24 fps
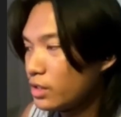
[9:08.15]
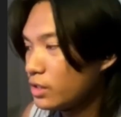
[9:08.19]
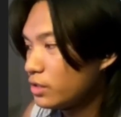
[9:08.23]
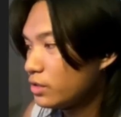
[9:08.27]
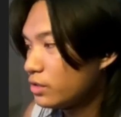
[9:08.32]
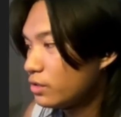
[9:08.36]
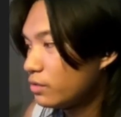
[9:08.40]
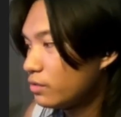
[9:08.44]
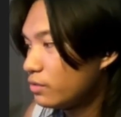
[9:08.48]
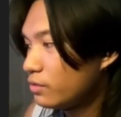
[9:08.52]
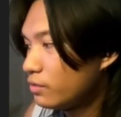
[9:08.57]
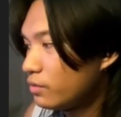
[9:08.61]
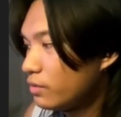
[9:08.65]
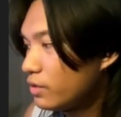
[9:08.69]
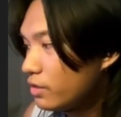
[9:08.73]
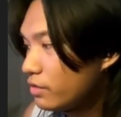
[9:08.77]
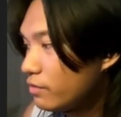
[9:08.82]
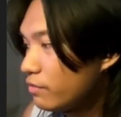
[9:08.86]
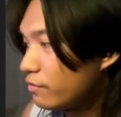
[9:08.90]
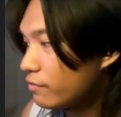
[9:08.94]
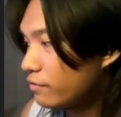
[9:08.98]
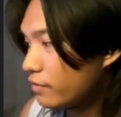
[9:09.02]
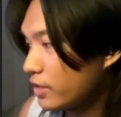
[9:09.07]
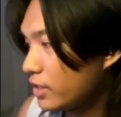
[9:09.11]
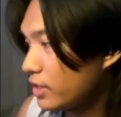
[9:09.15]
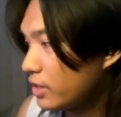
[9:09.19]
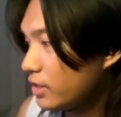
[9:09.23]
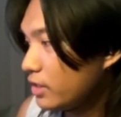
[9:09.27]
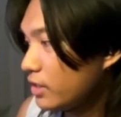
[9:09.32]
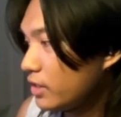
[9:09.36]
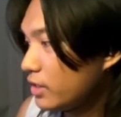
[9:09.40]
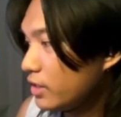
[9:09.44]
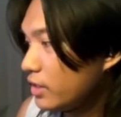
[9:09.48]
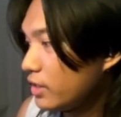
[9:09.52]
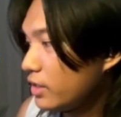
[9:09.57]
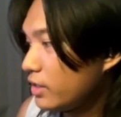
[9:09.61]
So one thing
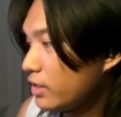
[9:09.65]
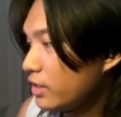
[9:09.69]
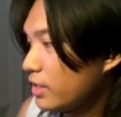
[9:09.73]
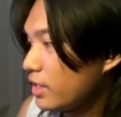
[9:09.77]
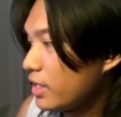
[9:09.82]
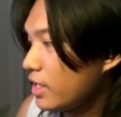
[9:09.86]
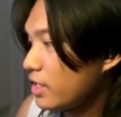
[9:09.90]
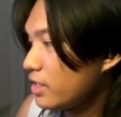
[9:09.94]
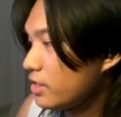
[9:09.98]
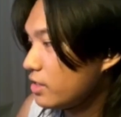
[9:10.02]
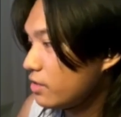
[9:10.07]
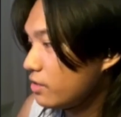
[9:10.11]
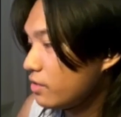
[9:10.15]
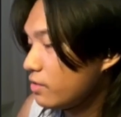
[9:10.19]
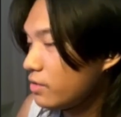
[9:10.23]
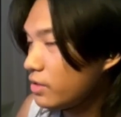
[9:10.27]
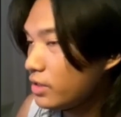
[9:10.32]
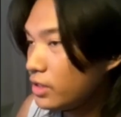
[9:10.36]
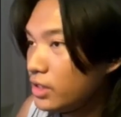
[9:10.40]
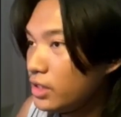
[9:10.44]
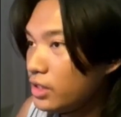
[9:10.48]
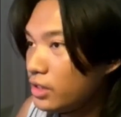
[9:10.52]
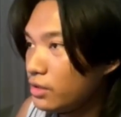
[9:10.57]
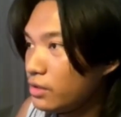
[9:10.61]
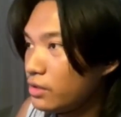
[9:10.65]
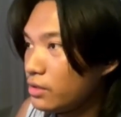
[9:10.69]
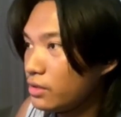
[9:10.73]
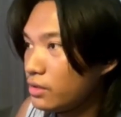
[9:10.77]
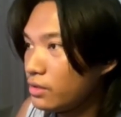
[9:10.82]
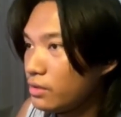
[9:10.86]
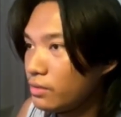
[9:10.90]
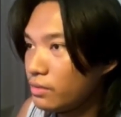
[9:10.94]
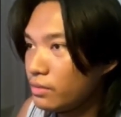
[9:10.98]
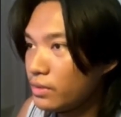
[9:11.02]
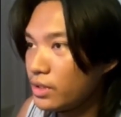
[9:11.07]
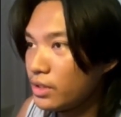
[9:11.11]
that's really
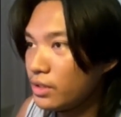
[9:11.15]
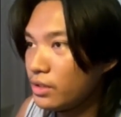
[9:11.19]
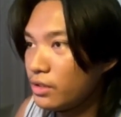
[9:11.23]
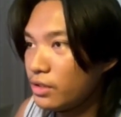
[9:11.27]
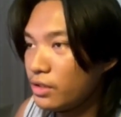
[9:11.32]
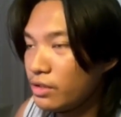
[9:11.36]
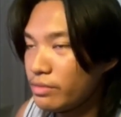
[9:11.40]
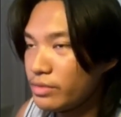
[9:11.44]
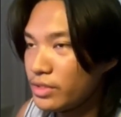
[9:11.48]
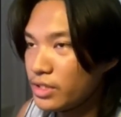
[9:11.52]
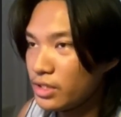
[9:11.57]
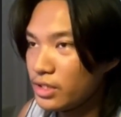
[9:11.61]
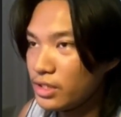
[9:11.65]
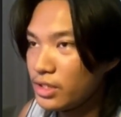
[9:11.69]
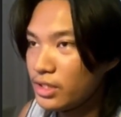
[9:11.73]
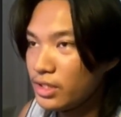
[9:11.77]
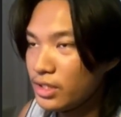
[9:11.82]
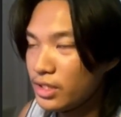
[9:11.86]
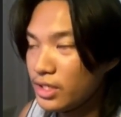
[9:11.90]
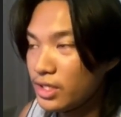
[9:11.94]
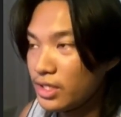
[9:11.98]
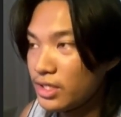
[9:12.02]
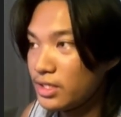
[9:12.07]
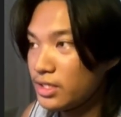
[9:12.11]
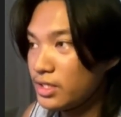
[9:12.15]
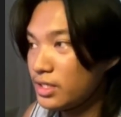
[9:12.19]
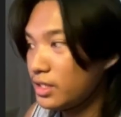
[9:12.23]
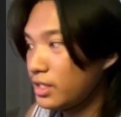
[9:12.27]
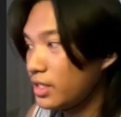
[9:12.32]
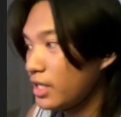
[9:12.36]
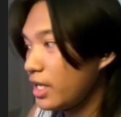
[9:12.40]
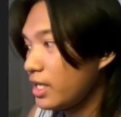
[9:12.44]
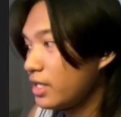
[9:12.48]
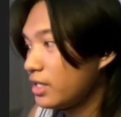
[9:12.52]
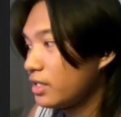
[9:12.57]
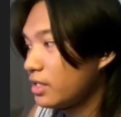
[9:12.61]
good with Obsidian is it
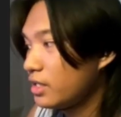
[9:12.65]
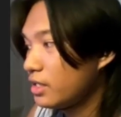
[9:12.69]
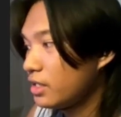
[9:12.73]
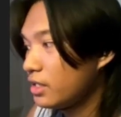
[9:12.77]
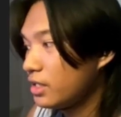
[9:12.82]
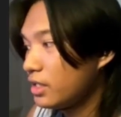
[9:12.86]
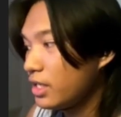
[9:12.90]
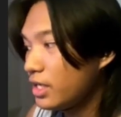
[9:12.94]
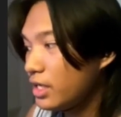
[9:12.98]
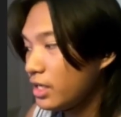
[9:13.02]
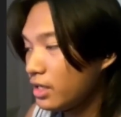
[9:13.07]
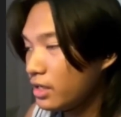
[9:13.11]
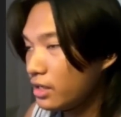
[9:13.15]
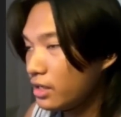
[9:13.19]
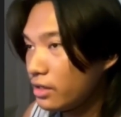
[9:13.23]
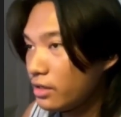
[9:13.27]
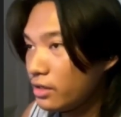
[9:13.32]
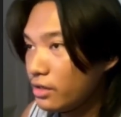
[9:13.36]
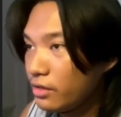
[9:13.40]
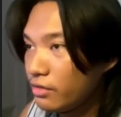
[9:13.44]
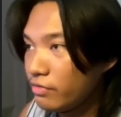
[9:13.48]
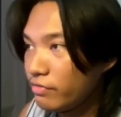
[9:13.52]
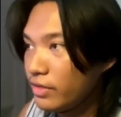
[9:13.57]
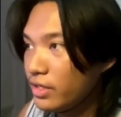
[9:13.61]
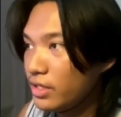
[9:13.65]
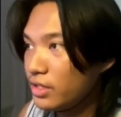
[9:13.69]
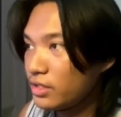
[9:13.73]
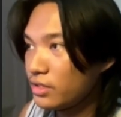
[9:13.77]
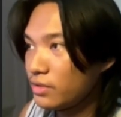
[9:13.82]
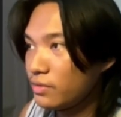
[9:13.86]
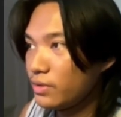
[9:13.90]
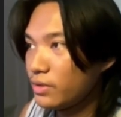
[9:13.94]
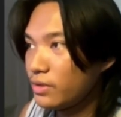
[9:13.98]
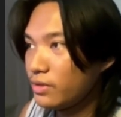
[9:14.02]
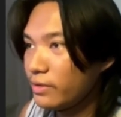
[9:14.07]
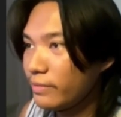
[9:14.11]
can link things.
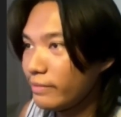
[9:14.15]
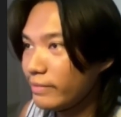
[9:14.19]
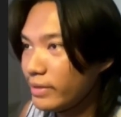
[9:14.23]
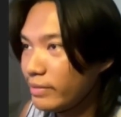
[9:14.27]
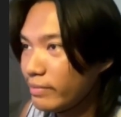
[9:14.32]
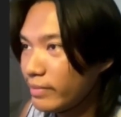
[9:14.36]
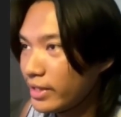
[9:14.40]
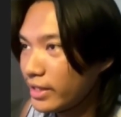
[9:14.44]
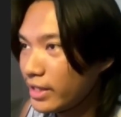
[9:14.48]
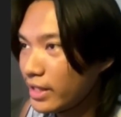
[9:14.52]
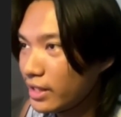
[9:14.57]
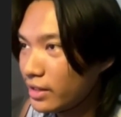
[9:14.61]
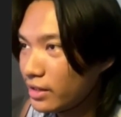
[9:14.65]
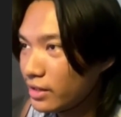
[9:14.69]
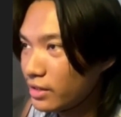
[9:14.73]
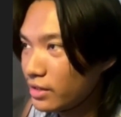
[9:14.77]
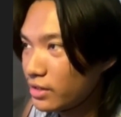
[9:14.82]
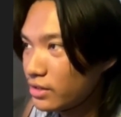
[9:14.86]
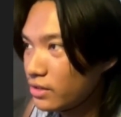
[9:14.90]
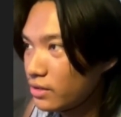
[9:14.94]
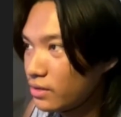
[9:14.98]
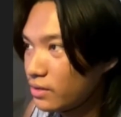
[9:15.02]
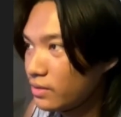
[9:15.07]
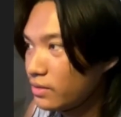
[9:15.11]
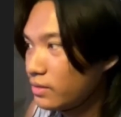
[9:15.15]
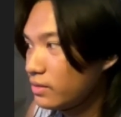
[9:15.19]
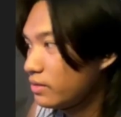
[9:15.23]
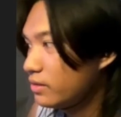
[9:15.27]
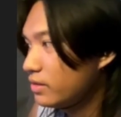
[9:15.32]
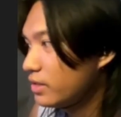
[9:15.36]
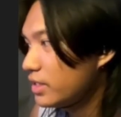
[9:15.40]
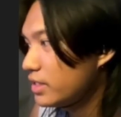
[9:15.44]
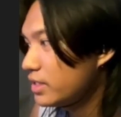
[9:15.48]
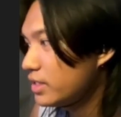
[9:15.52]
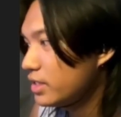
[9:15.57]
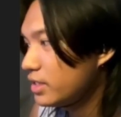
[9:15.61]
What do you mean by that? So
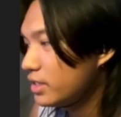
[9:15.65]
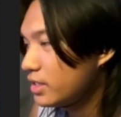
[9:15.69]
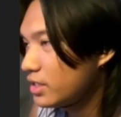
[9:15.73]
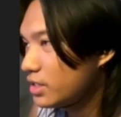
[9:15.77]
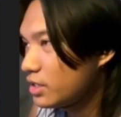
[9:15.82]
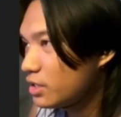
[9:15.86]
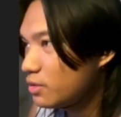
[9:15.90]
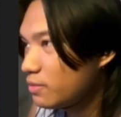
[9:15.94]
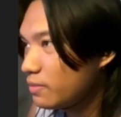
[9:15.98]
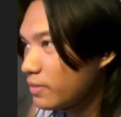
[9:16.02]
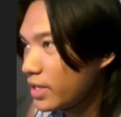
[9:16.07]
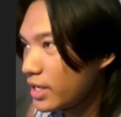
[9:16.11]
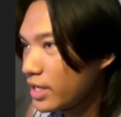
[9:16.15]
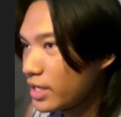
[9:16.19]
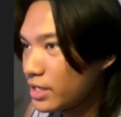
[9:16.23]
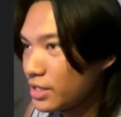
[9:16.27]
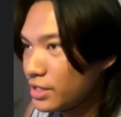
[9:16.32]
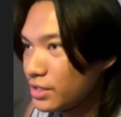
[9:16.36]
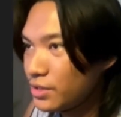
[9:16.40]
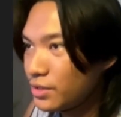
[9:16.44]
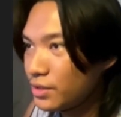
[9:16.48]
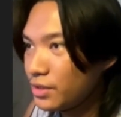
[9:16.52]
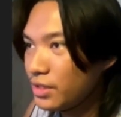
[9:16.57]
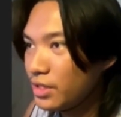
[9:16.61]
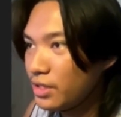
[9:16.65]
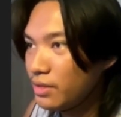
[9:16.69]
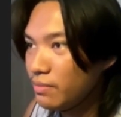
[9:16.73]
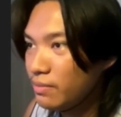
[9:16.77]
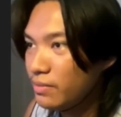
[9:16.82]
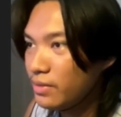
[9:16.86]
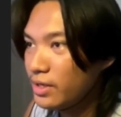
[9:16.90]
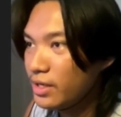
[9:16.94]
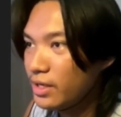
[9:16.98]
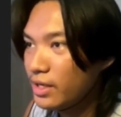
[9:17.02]
let's say this is my surname.